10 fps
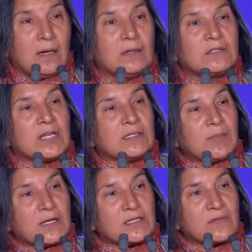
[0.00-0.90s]

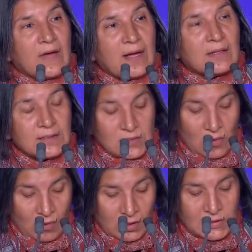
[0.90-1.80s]
Gender-based violence
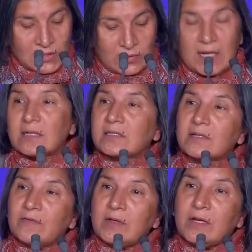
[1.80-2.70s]
also
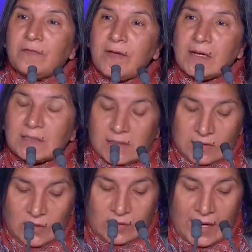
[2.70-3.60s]
negatively affects
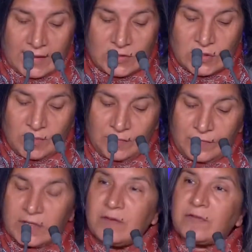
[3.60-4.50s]
your right to be
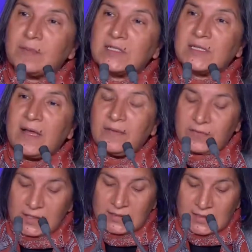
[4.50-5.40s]
free from
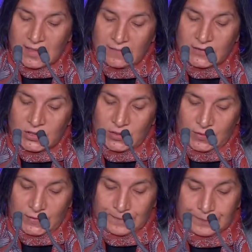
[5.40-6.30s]
slavery and
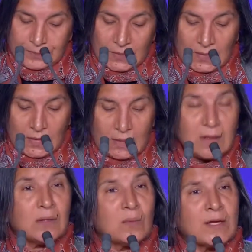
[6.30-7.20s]
servitude,
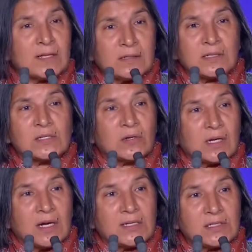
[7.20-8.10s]
whether this
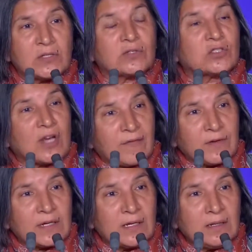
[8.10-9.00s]
occurs through
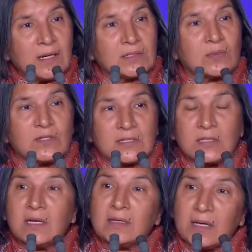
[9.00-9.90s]
trafficking, as we
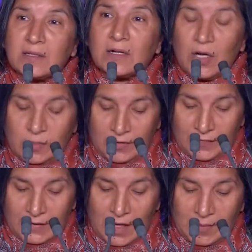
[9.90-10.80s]
see, another global
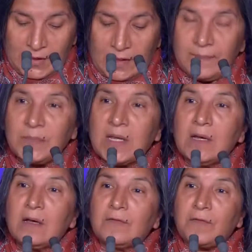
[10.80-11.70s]
phenomena,
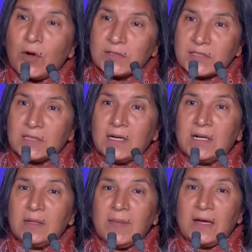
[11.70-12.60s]
forced and
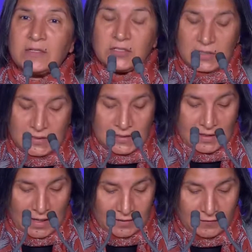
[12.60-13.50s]
early marriages,
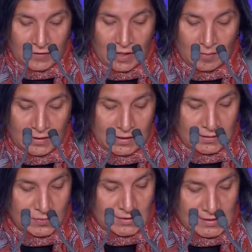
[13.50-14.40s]
another phenomena
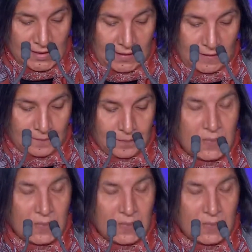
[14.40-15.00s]
that we see.